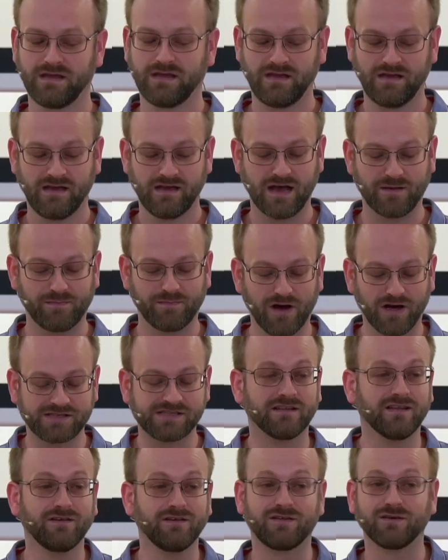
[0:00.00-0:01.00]
And
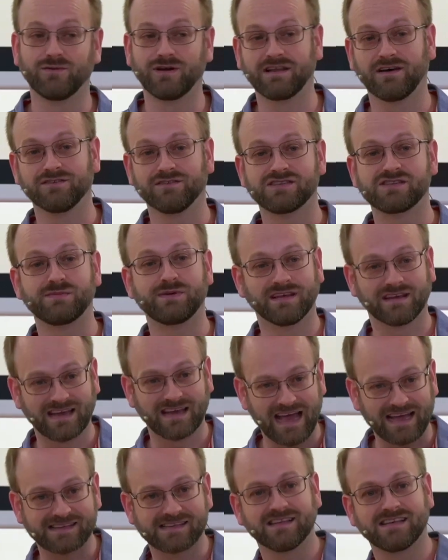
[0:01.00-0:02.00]
Martin Luther went on to be the
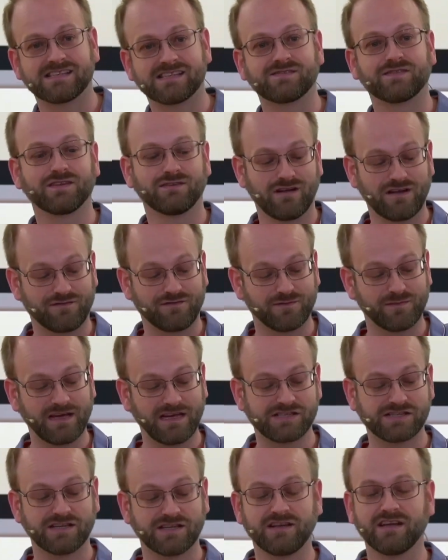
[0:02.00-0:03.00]
catalyst for the
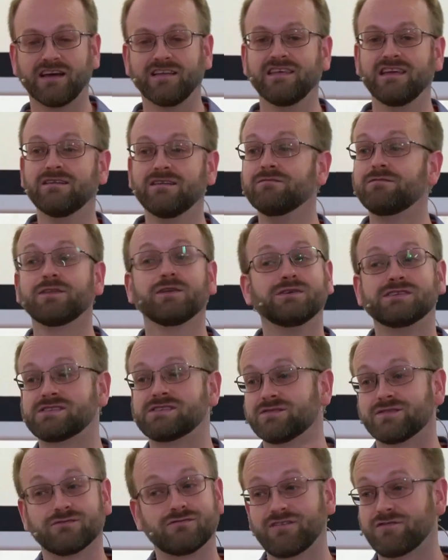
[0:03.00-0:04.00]
Reformation, and the influence
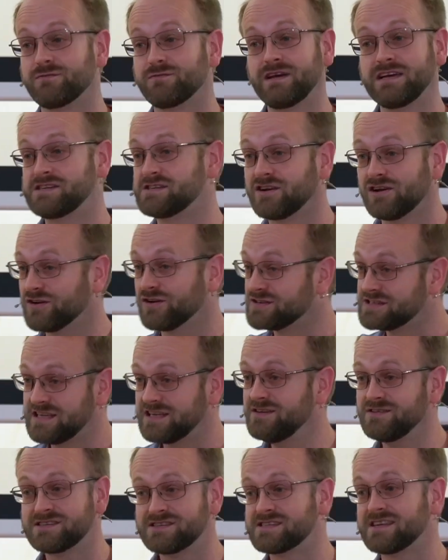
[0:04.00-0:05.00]
of the Reformation
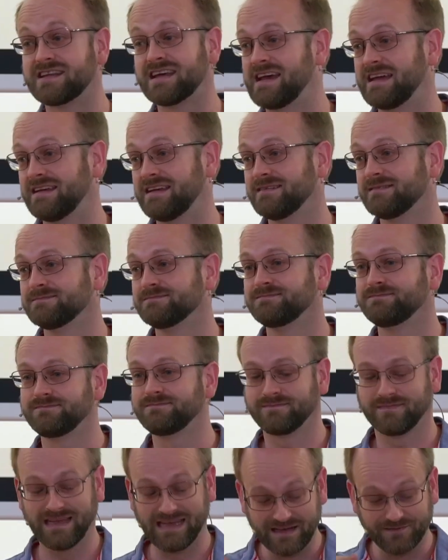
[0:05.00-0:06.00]
continues today,
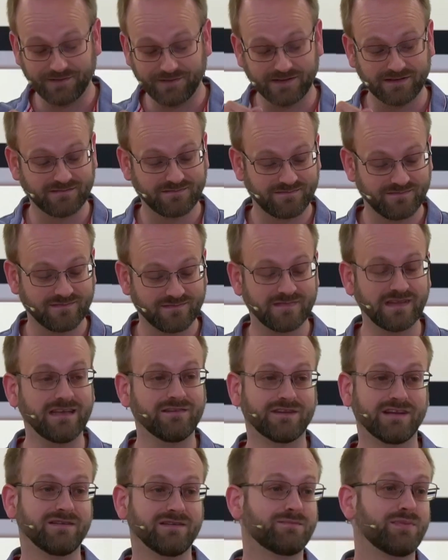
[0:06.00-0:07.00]
even
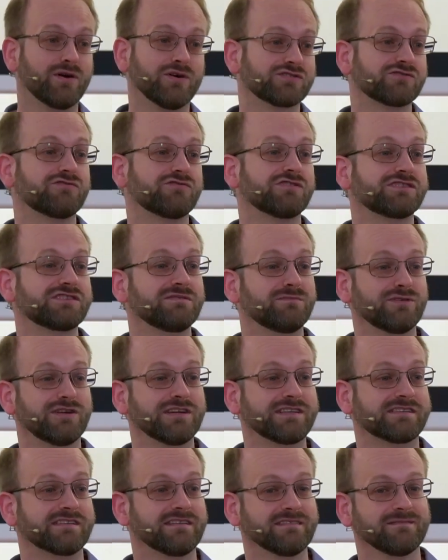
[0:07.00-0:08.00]
in post-Christian
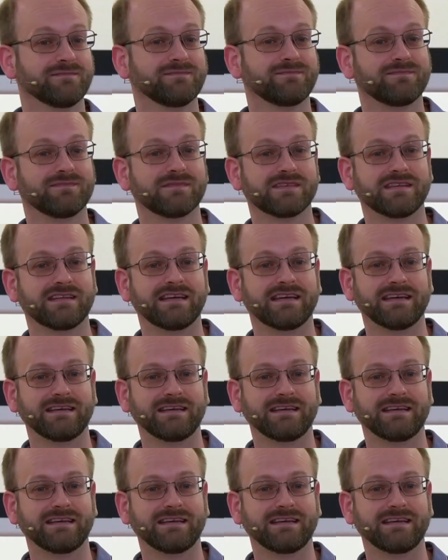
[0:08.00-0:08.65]
Britain today.